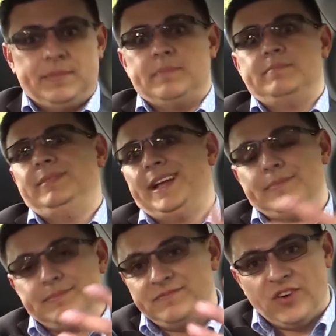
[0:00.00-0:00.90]
a
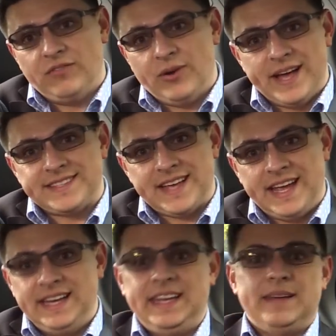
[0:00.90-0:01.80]
Volvo
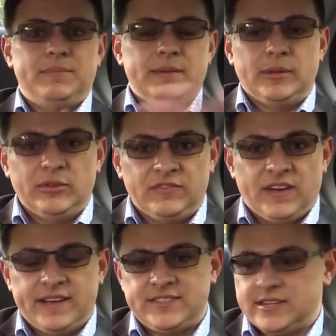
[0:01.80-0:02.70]
S80, a BMW
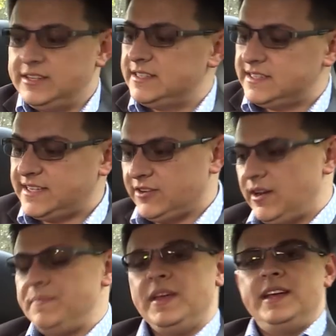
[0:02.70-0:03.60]
5 Series, etc.,